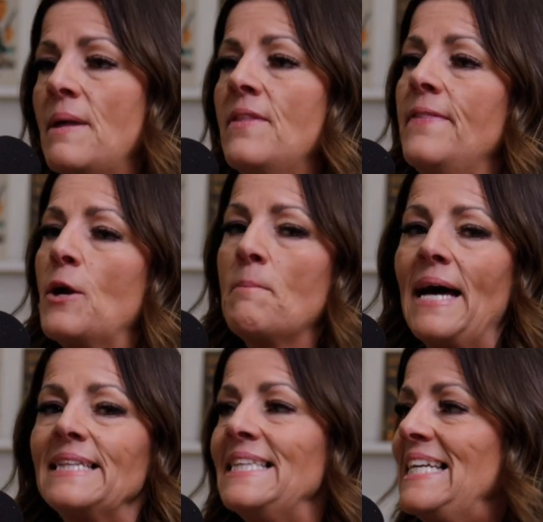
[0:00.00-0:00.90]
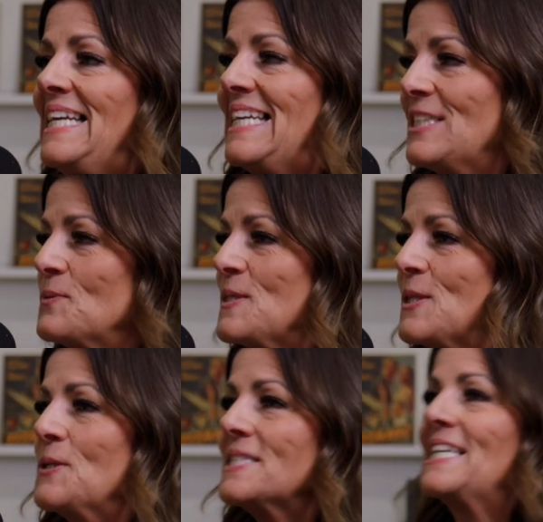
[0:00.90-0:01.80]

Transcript: And then they're mad that they didn't get the results.